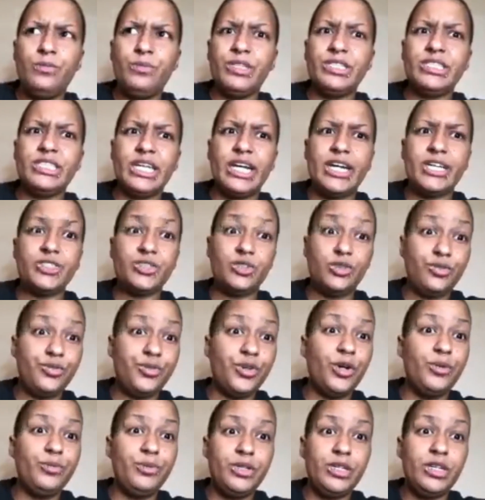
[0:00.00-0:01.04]
but it's an actual
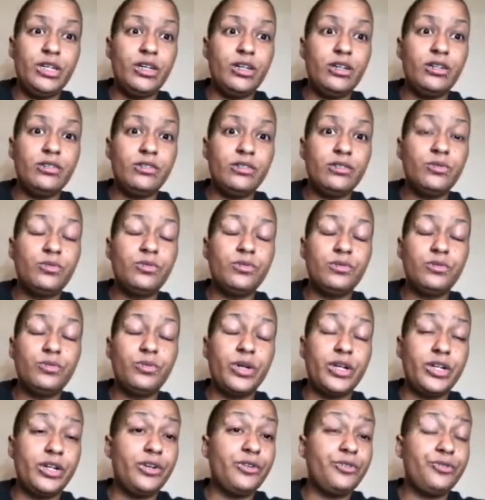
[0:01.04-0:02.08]
phobia
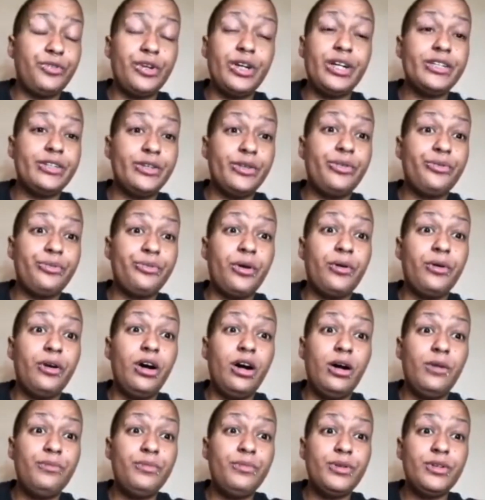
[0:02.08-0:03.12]
where you're afraid to throw
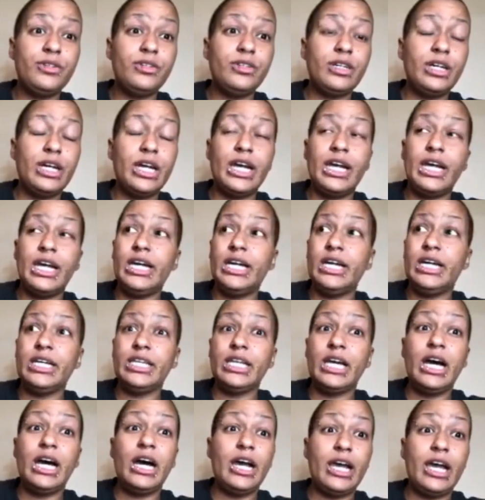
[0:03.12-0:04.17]
up,
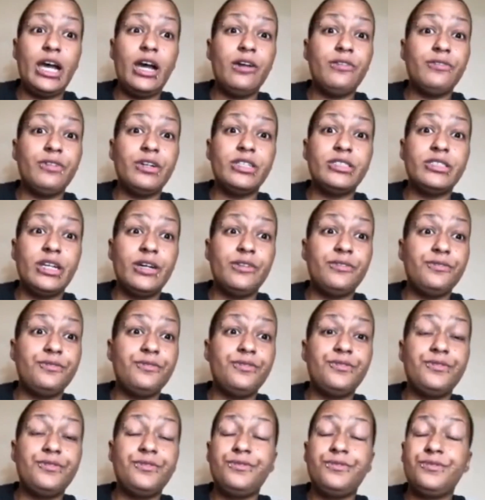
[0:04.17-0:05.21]
and I have a
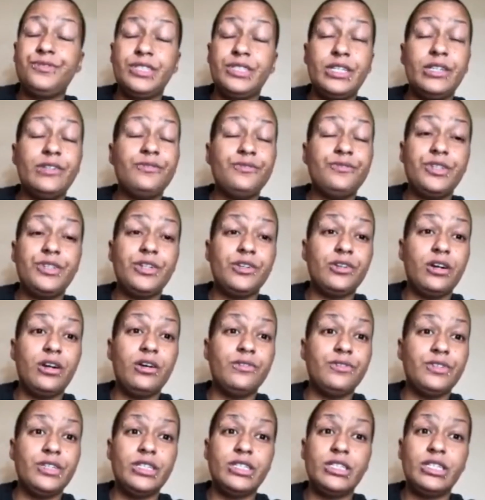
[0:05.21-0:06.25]
definite fear
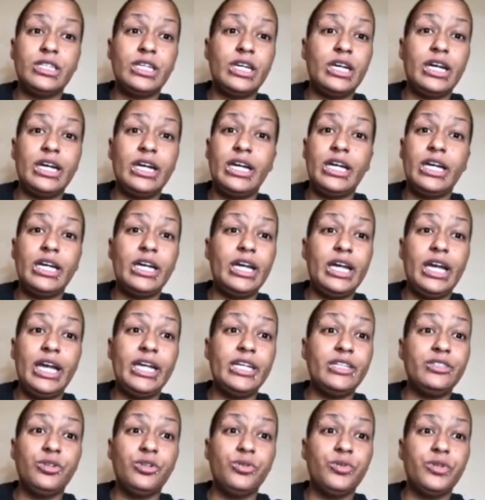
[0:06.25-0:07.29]
of it, and I
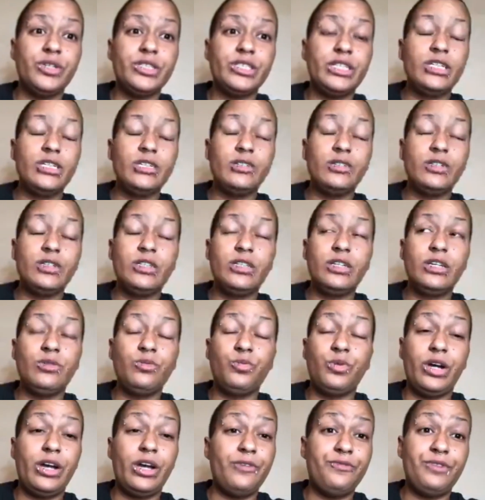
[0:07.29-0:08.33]
hate doing it.
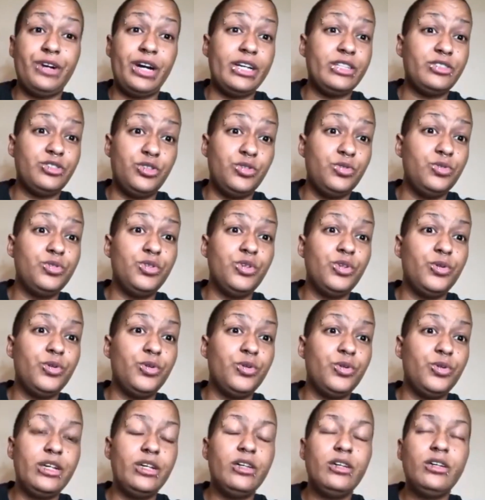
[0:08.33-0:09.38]
If I do
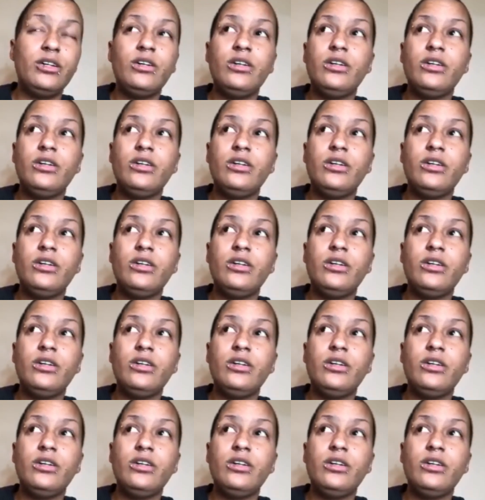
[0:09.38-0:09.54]
it